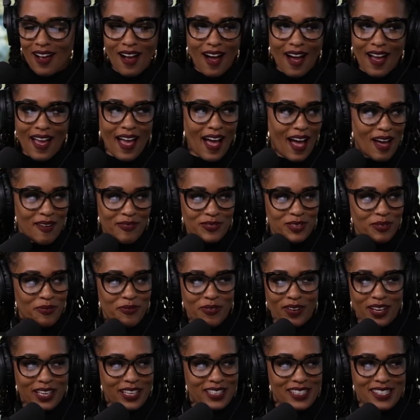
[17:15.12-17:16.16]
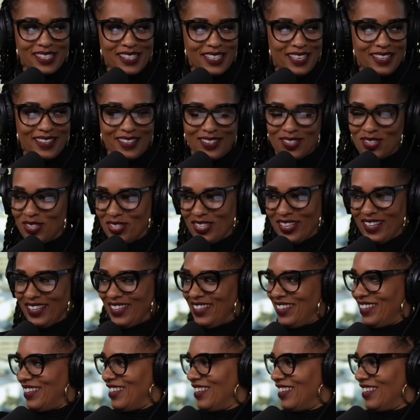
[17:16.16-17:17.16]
no, I have to fucking see this shit. I've,